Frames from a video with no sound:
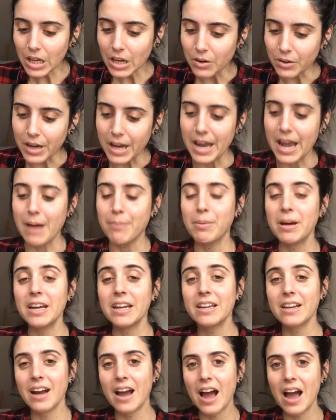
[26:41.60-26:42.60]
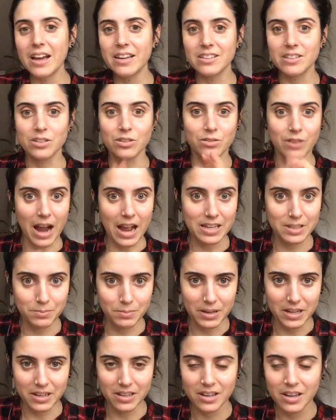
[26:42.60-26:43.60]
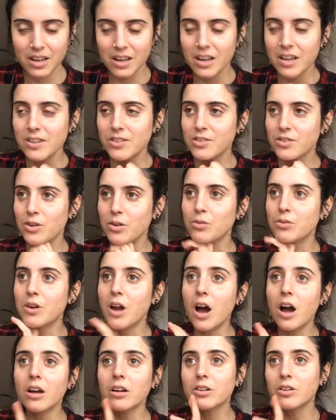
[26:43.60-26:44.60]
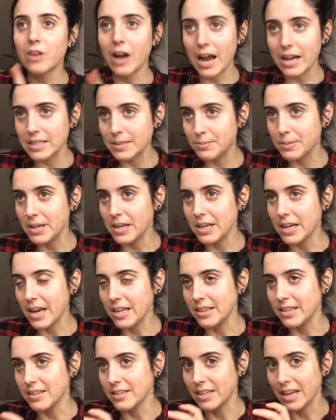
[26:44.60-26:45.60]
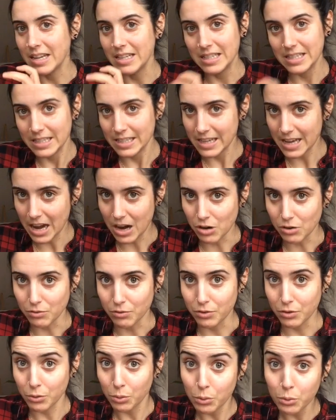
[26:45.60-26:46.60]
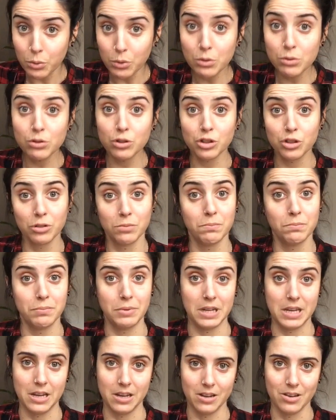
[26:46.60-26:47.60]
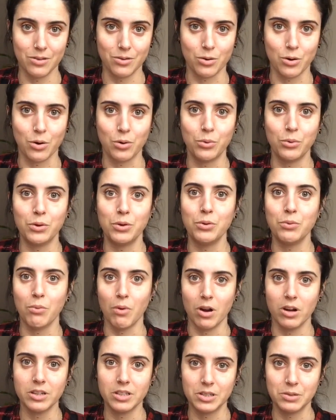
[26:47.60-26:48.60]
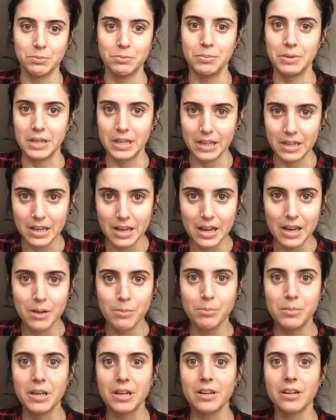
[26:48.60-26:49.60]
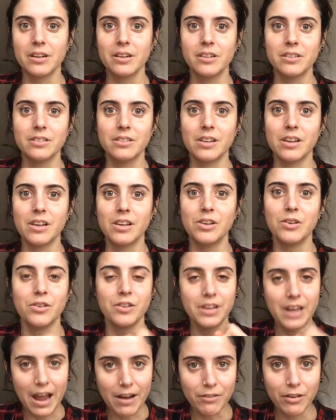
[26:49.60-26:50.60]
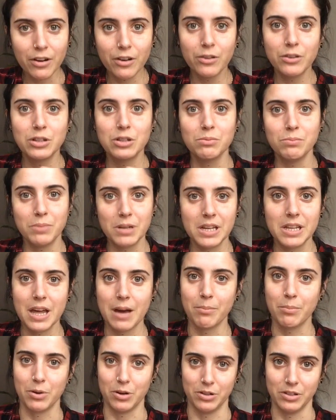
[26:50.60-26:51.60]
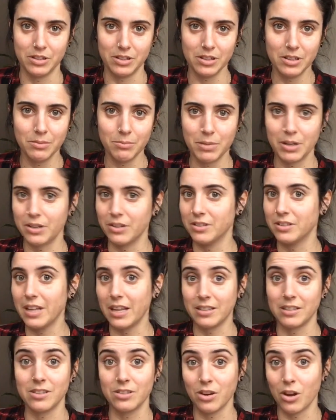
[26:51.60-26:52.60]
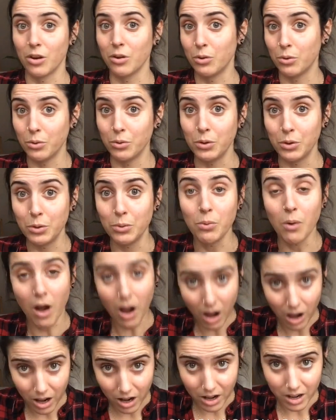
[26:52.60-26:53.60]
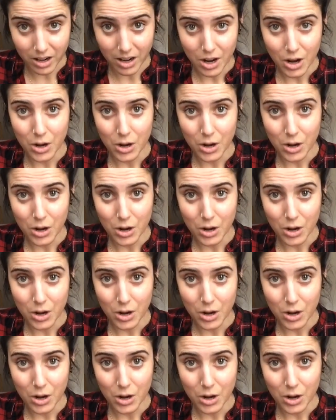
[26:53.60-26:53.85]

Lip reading: Okay, aparigraha is grasping. So not grasping at this idea of who you should be or who you want to be, because you're never going to be that person, because that's not who you are.